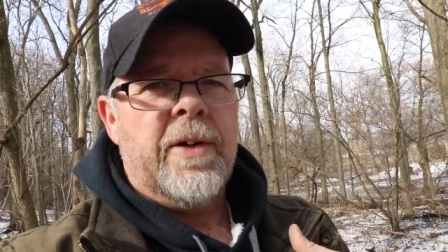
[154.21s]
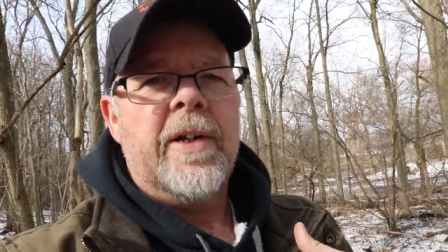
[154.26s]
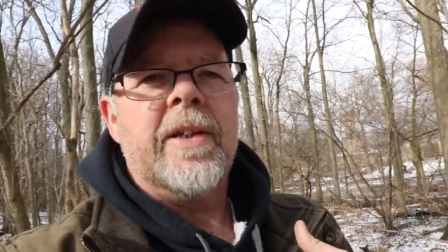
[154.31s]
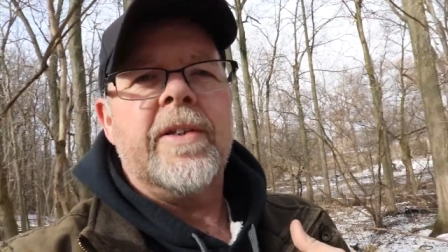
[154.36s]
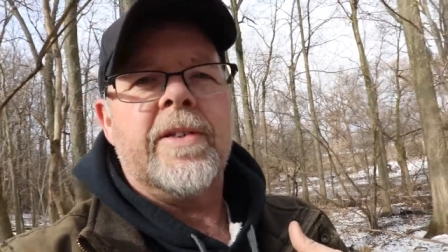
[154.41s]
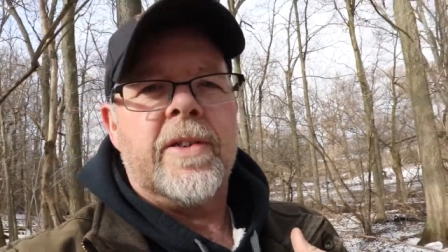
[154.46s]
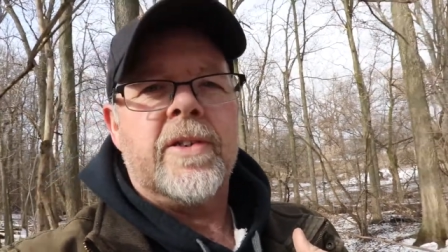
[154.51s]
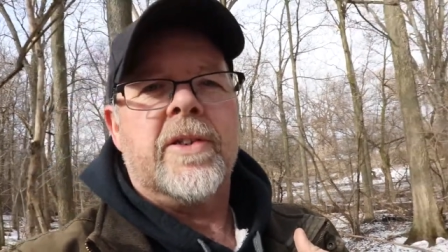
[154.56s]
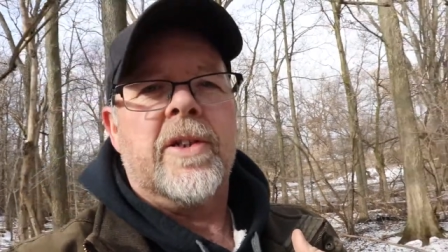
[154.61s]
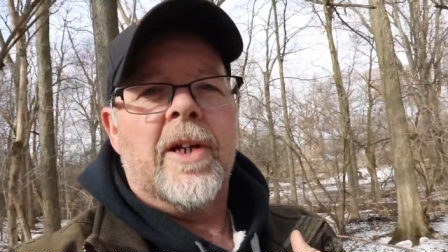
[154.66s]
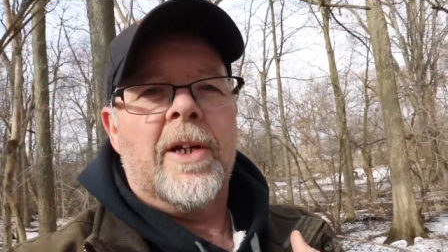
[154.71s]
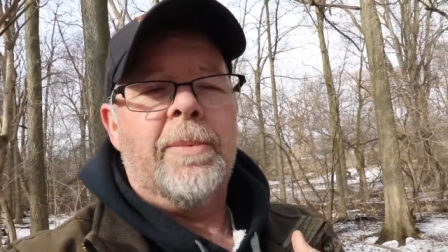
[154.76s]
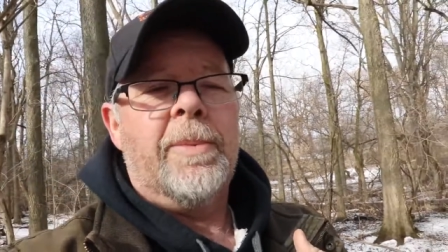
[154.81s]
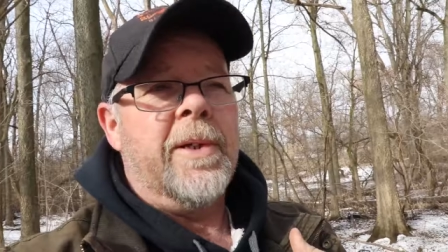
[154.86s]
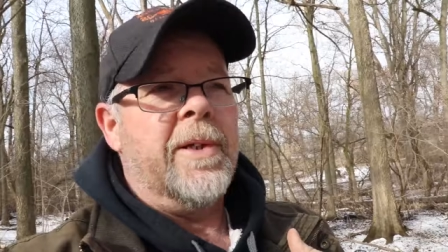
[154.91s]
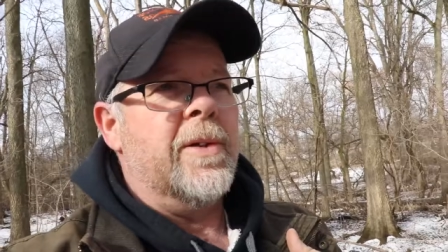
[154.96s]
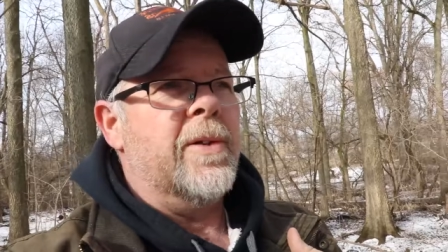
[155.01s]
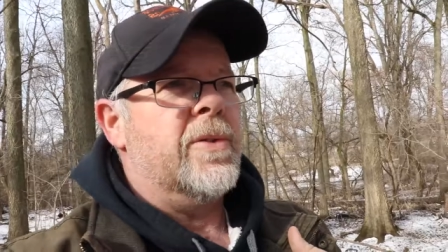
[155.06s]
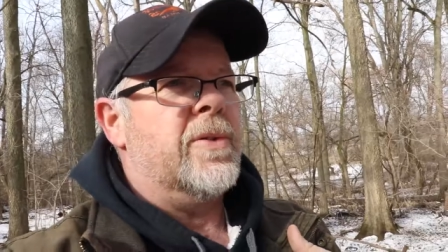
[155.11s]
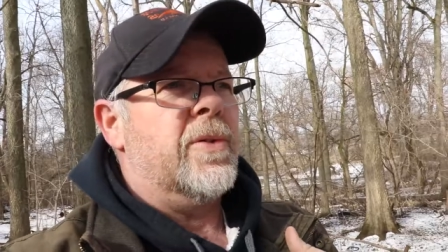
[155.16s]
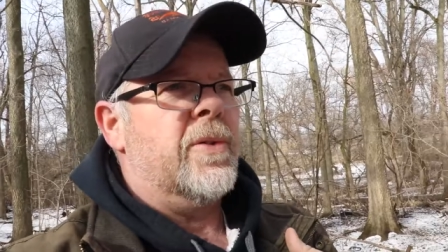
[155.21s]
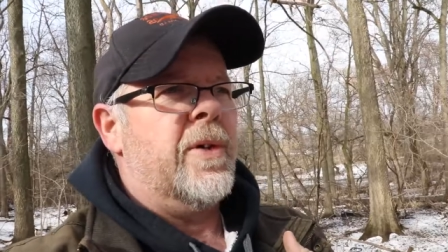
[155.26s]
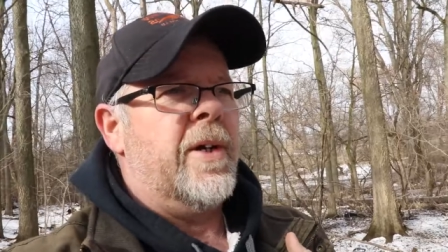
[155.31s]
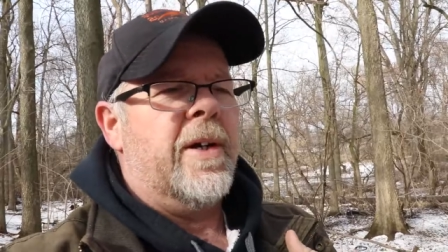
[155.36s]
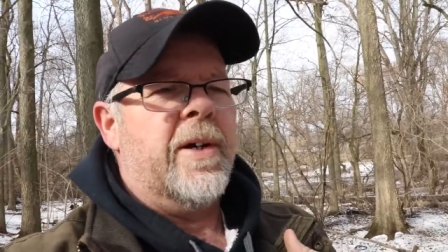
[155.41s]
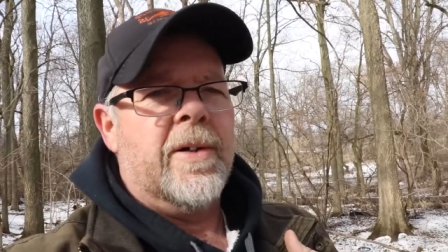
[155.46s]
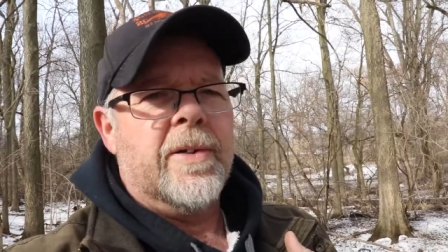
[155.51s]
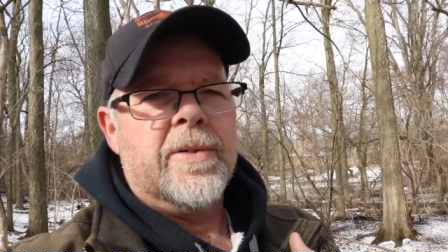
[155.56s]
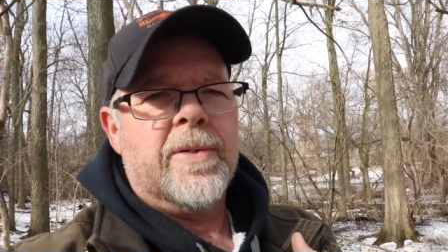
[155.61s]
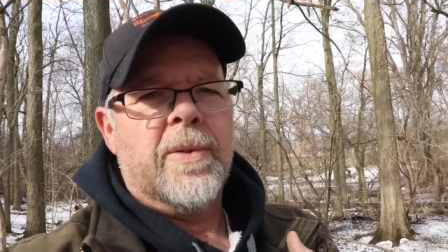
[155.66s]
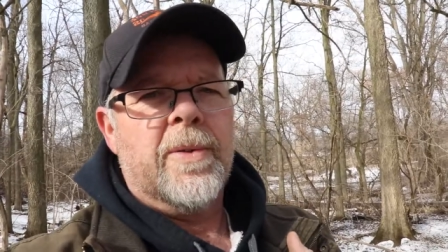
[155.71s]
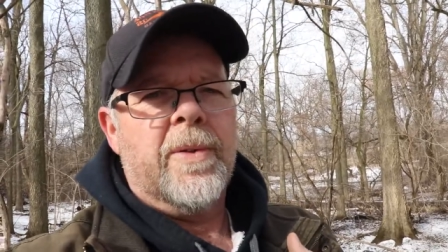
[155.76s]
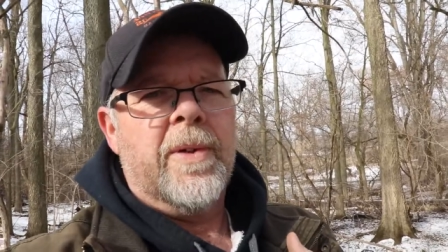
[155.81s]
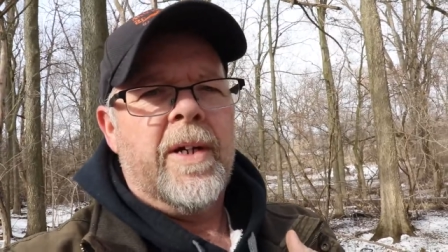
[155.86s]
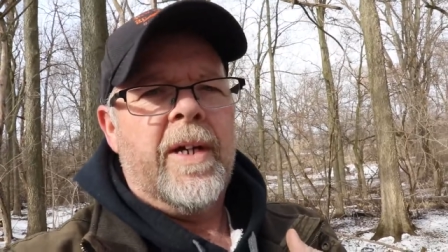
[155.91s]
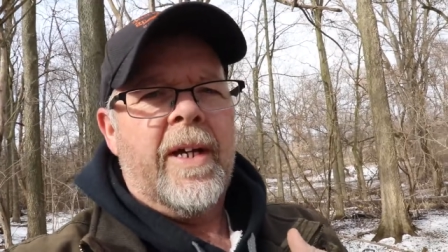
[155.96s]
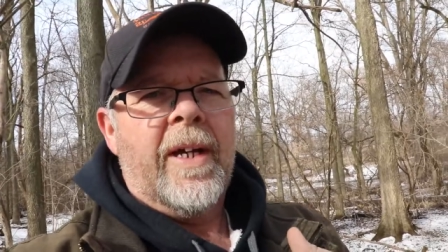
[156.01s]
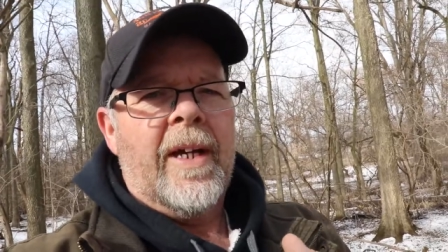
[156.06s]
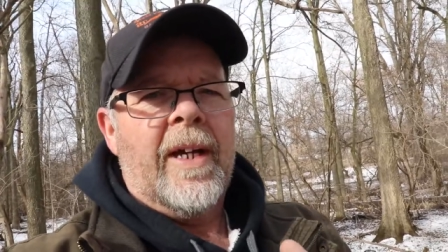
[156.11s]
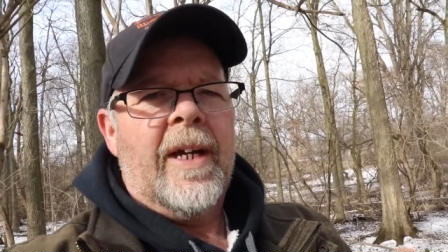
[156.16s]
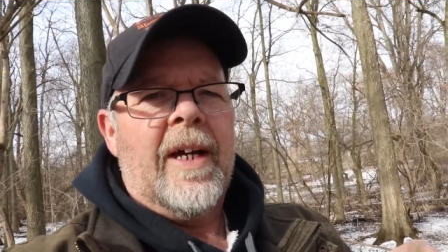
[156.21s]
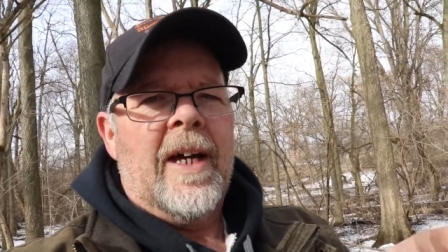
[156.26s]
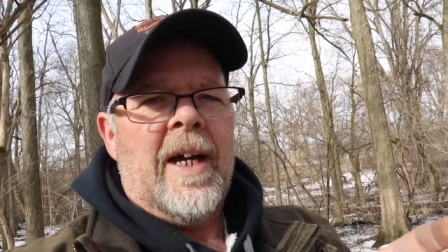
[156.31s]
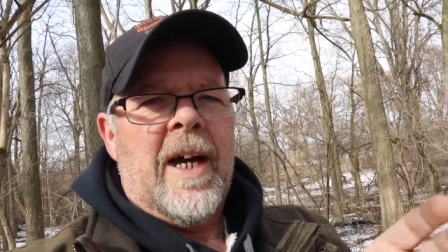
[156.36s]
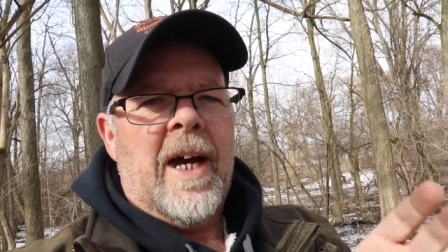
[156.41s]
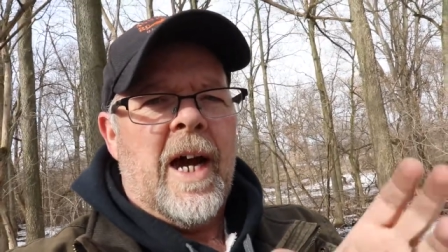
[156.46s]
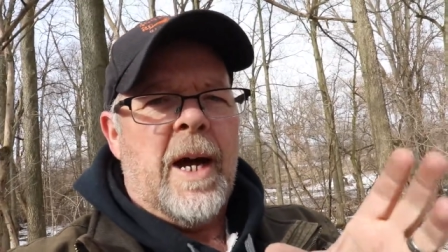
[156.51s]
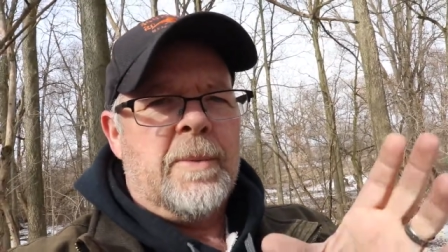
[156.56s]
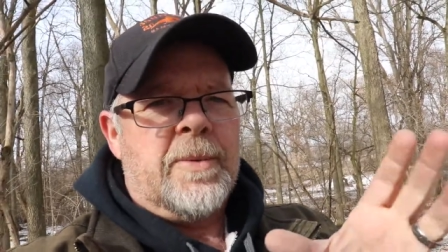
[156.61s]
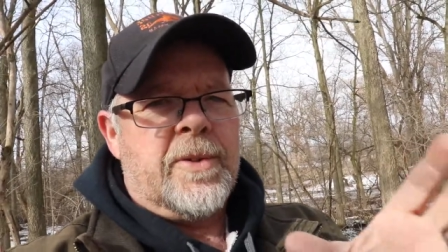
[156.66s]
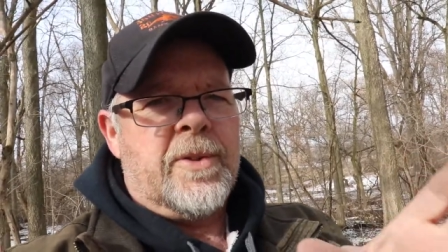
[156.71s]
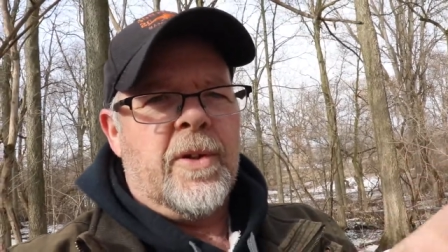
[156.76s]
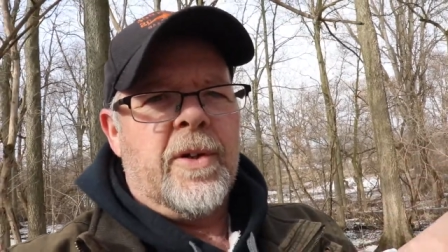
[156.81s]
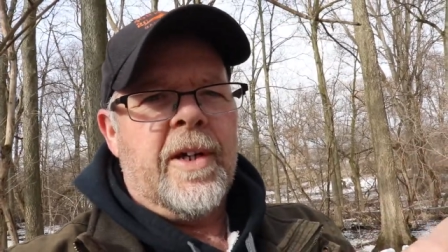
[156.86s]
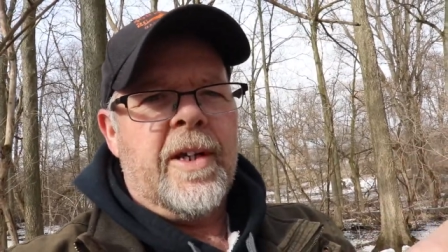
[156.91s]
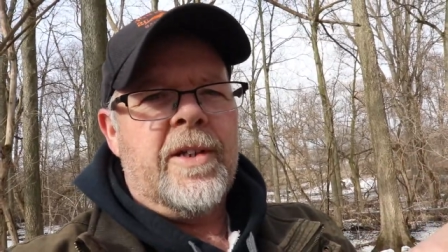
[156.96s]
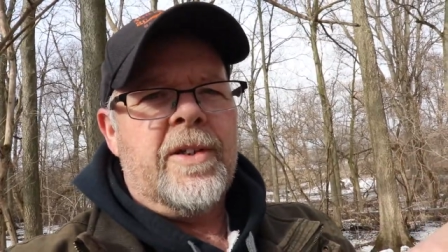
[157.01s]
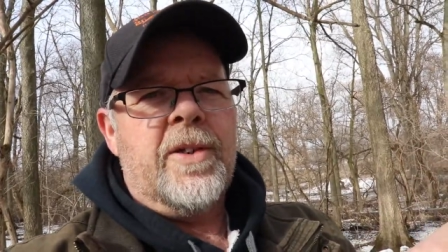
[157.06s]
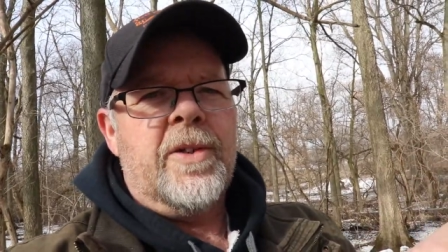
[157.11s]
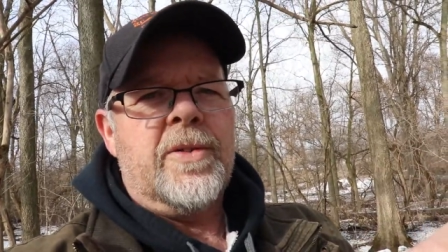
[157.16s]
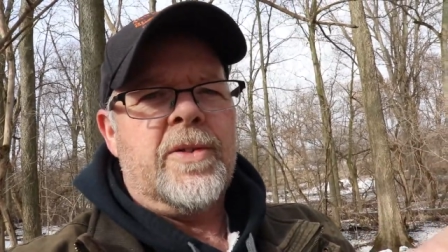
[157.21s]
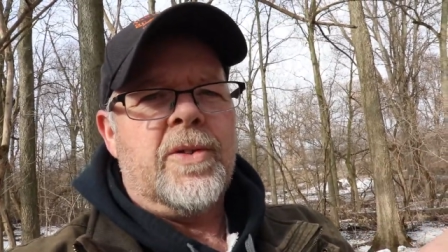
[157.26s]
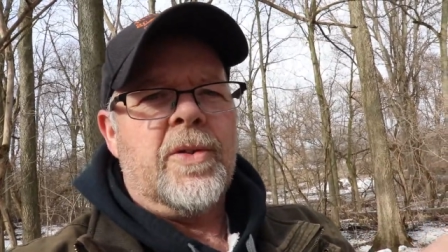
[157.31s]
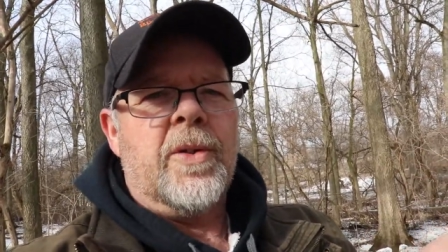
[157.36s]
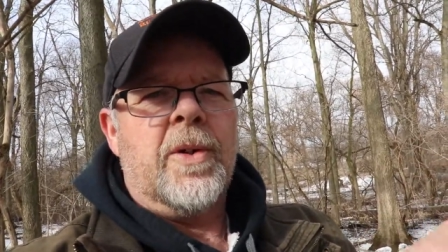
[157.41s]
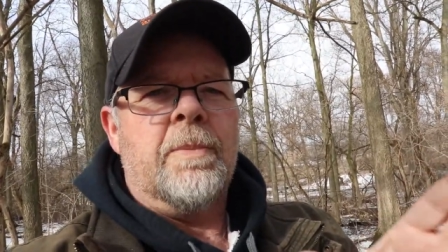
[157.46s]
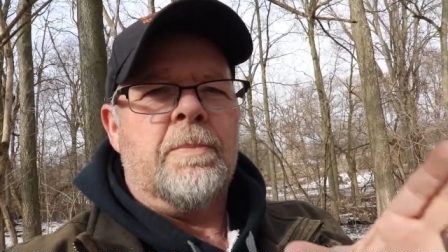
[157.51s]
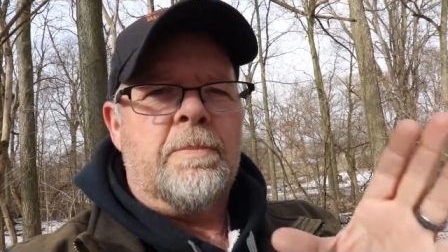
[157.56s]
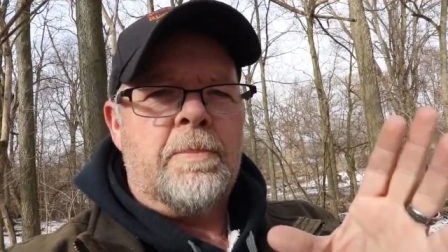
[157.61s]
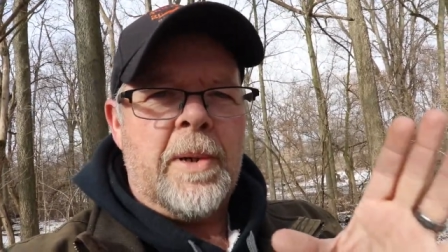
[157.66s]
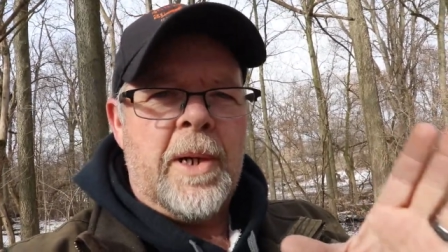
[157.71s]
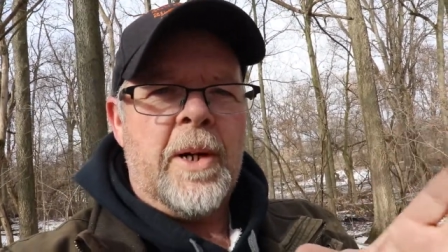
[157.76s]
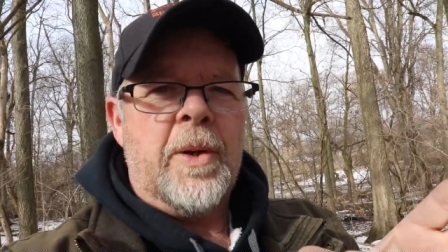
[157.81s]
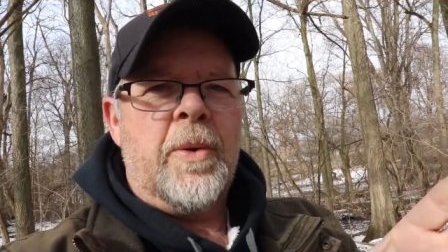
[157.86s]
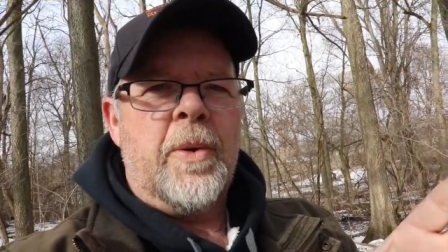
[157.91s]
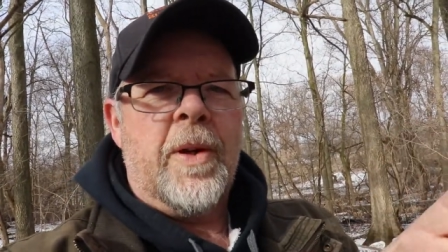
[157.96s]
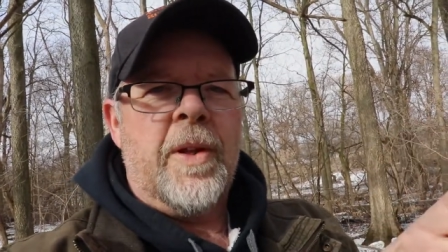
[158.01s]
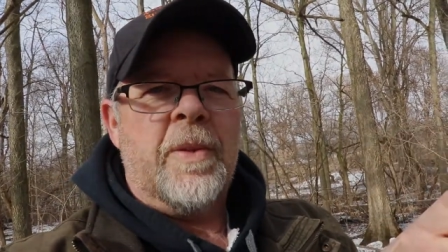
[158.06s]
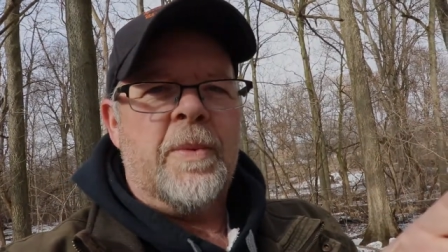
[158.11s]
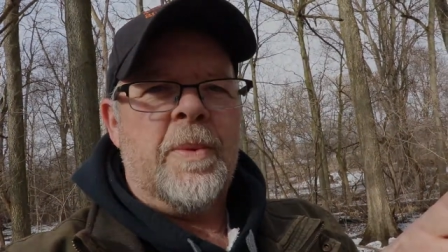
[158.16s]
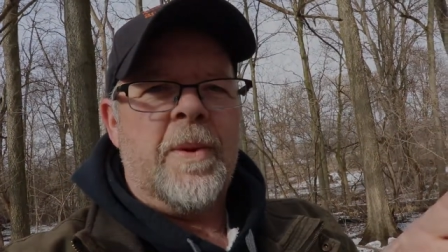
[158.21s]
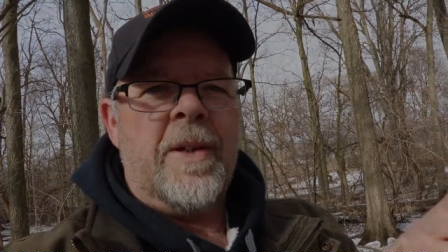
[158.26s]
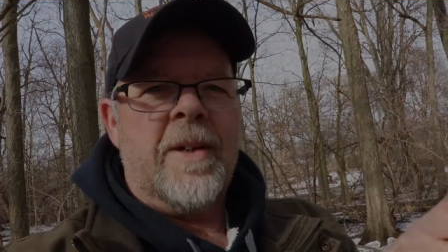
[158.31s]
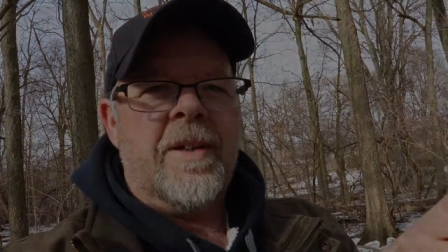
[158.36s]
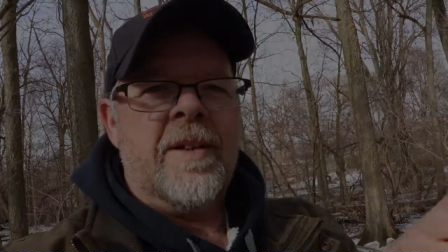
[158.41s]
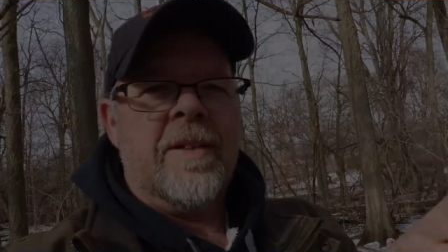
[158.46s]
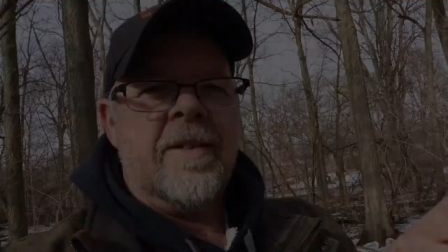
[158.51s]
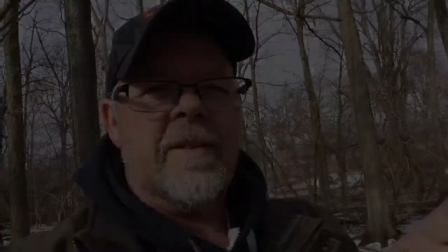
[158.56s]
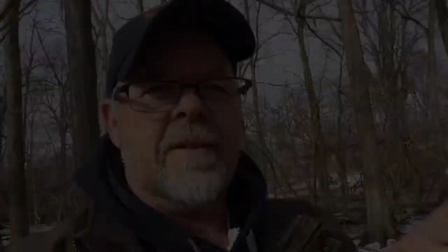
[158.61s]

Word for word: And this is gonna be user error, so I'm still getting used to it. Bear with me.